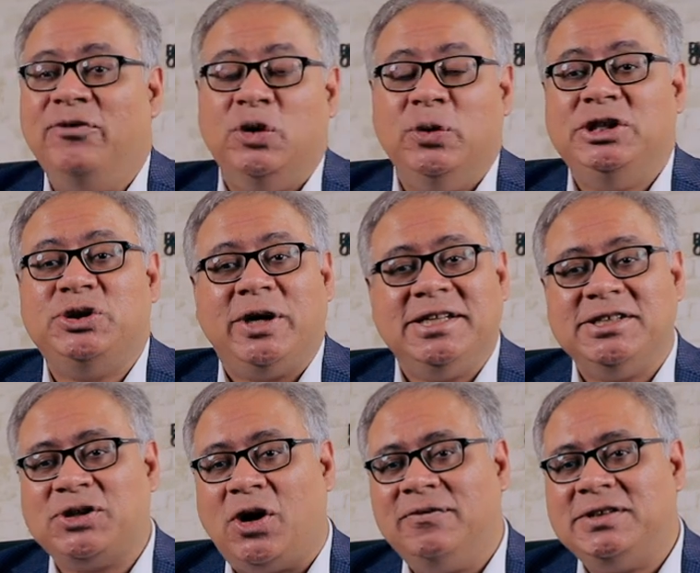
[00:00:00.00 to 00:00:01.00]
If you enjoyed
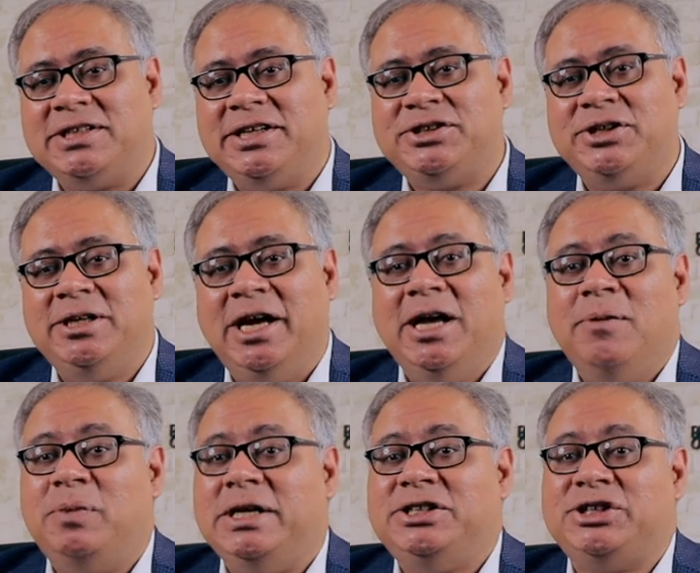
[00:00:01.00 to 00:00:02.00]
this conversation,
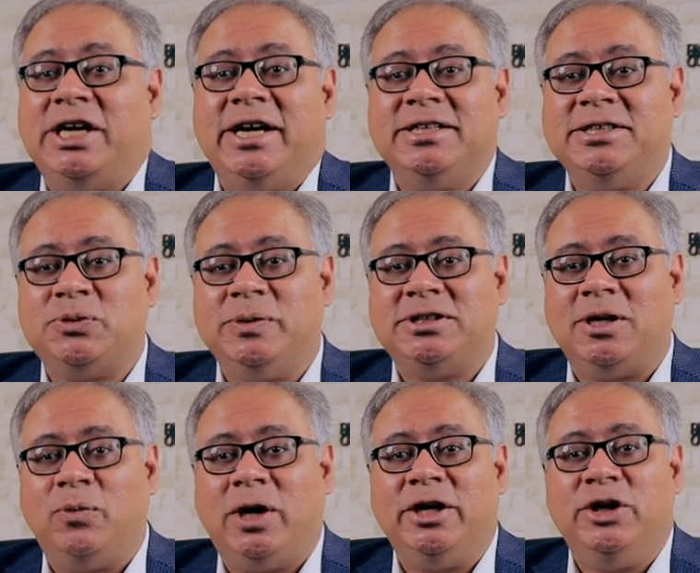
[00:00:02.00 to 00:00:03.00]
please share this with
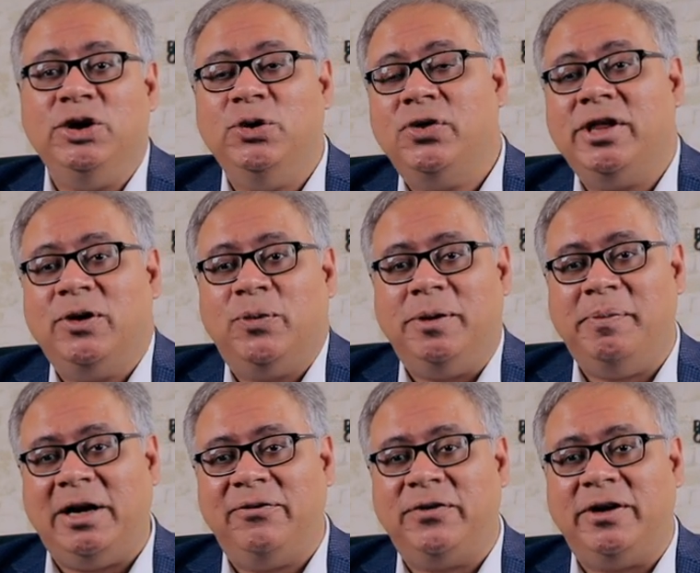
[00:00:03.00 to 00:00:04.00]
someone you think
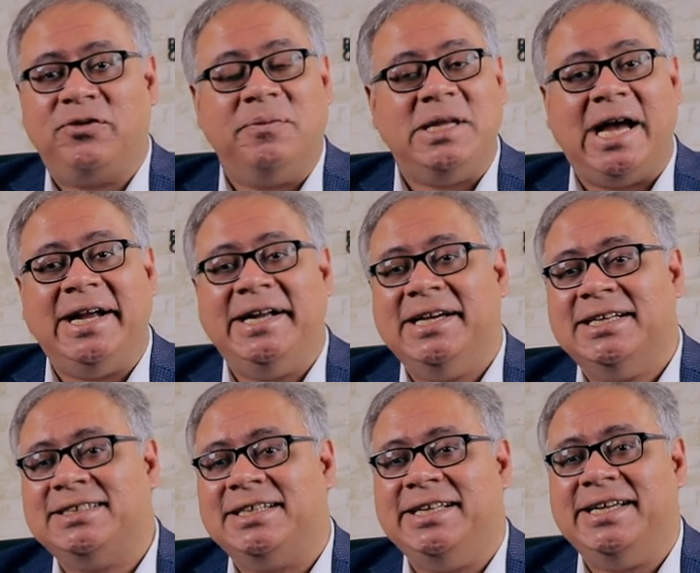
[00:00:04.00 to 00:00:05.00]
would benefit from the
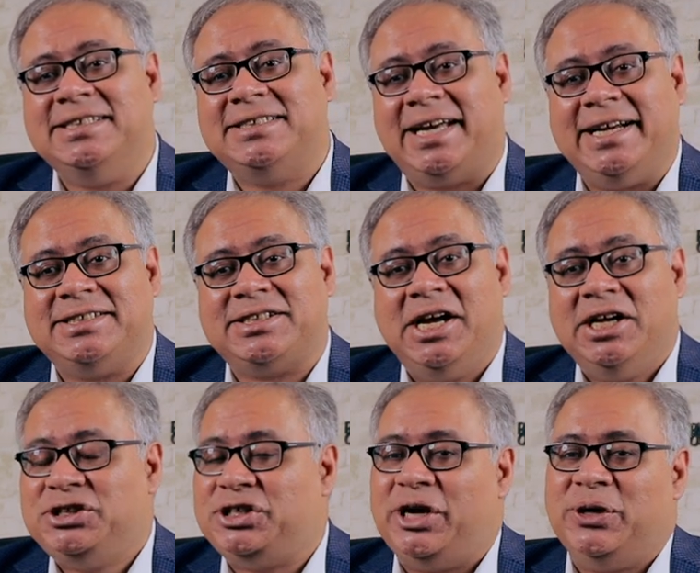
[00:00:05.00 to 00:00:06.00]
ideas and the insights
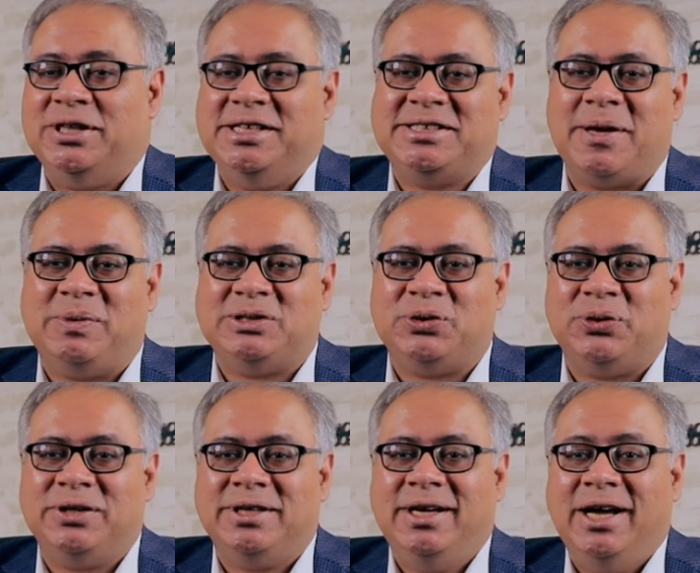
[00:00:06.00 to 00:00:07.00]
shared on this
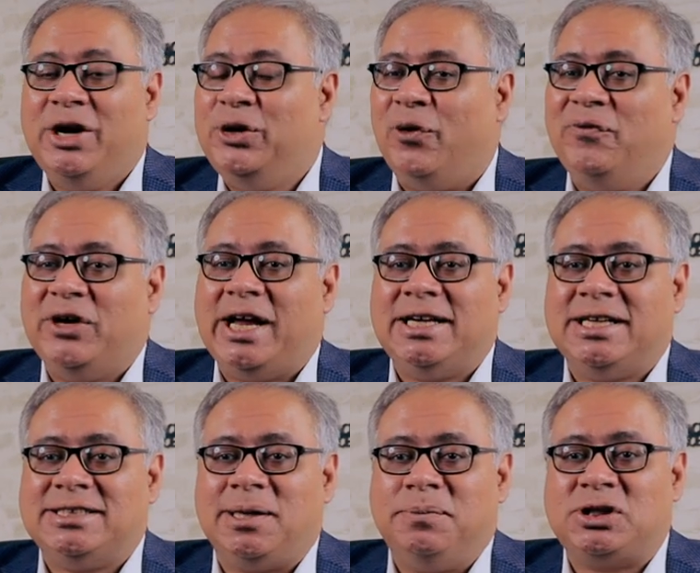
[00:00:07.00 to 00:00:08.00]
episode. Don't forget
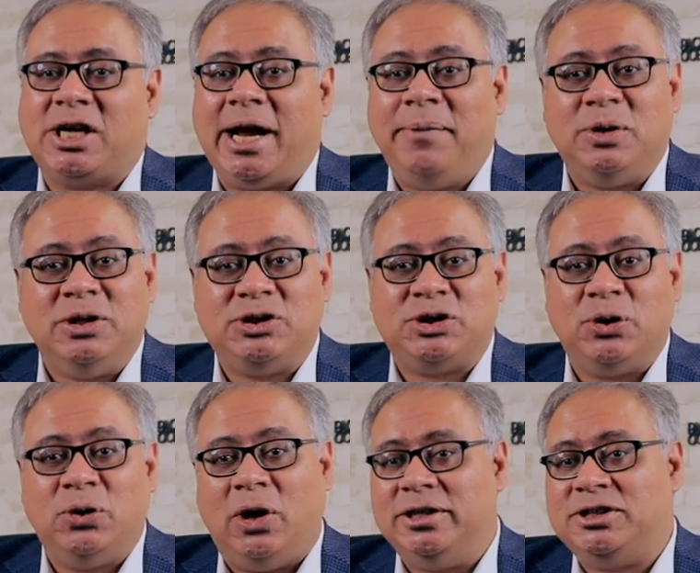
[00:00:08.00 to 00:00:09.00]
to subscribe to the
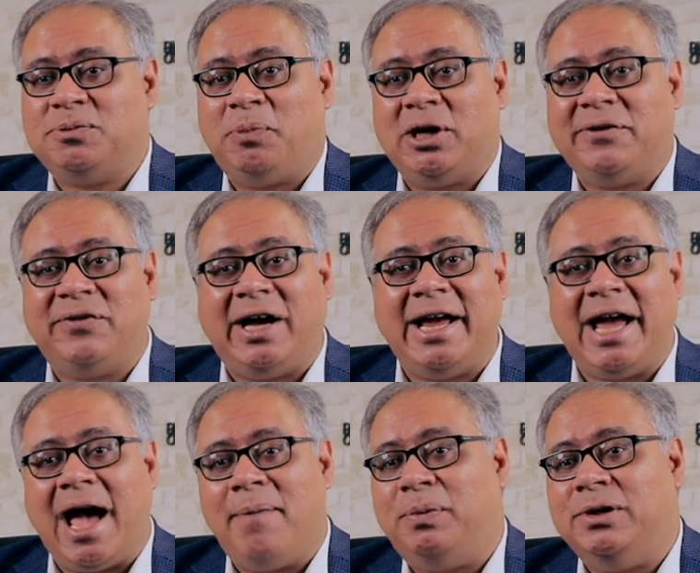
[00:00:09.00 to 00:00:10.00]
show on
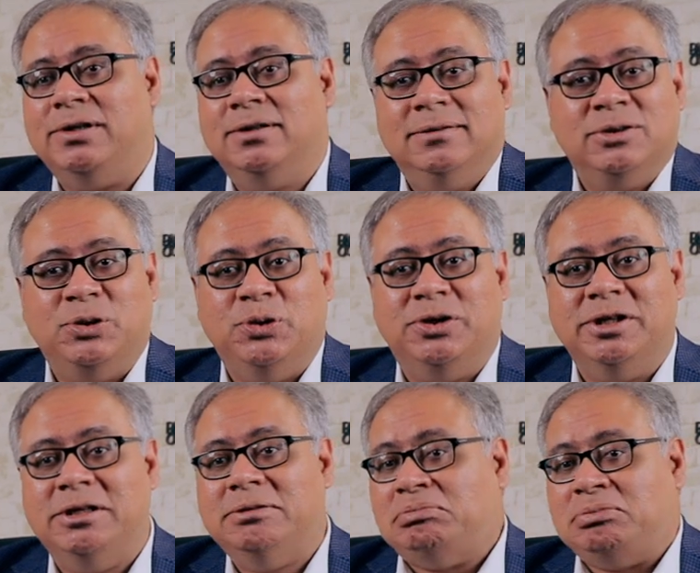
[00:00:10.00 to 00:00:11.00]
Spotify, Apple,
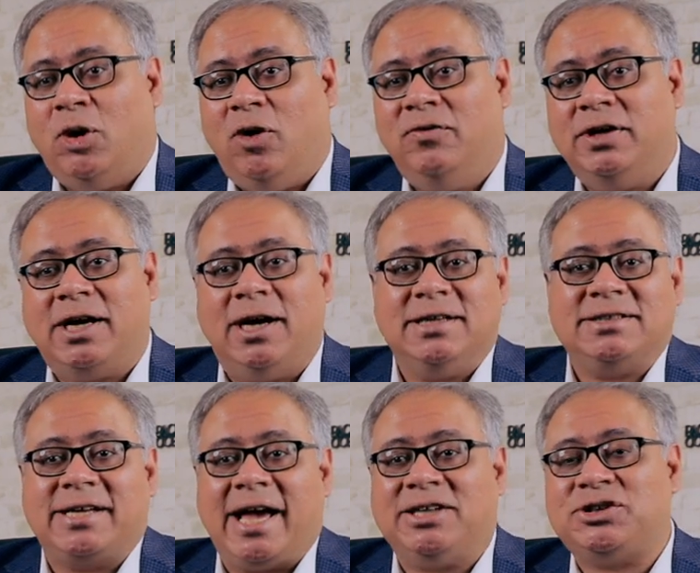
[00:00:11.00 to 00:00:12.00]
Google,
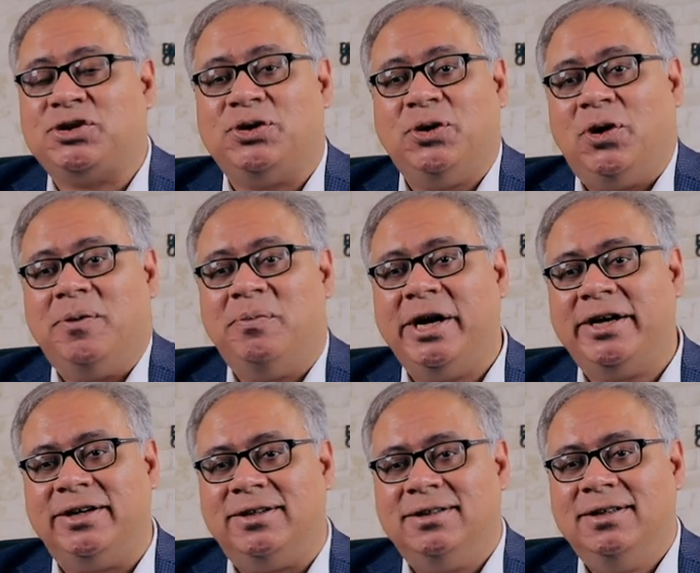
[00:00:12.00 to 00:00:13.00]
Overcast, Castro, or
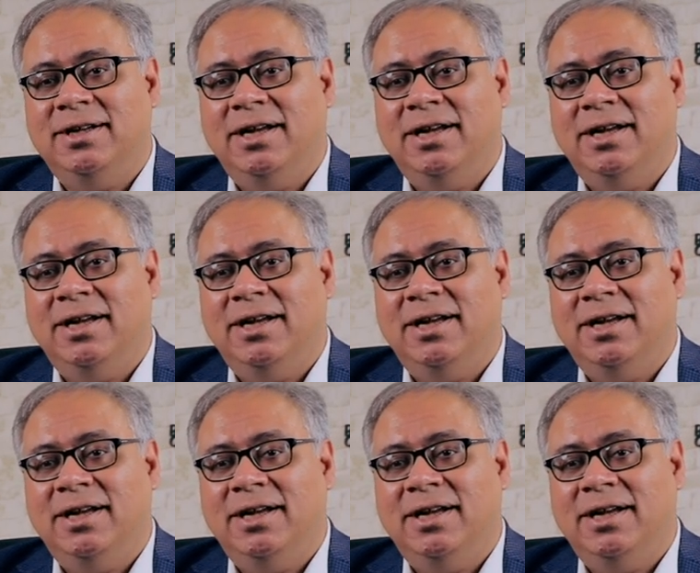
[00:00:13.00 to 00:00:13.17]
Breaker.